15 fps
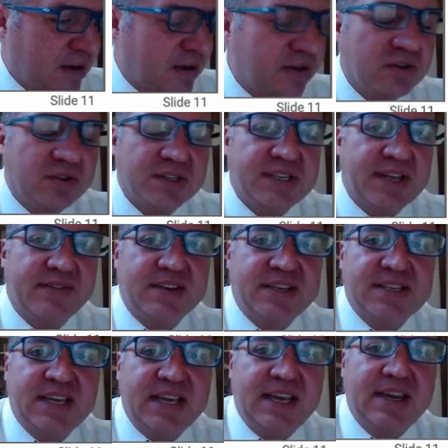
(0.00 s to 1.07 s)
Article
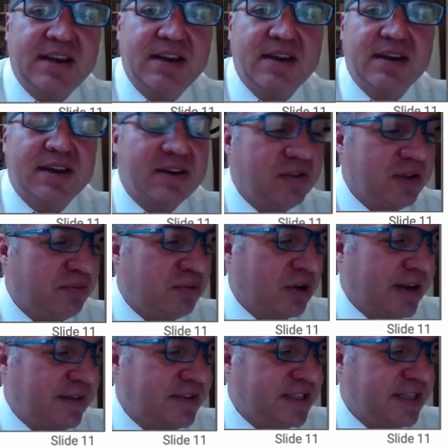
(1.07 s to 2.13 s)
17, not only
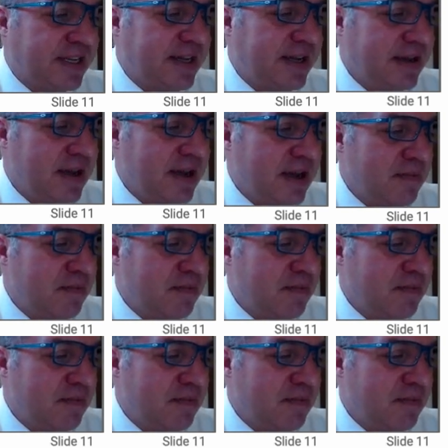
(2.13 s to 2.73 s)
privacy,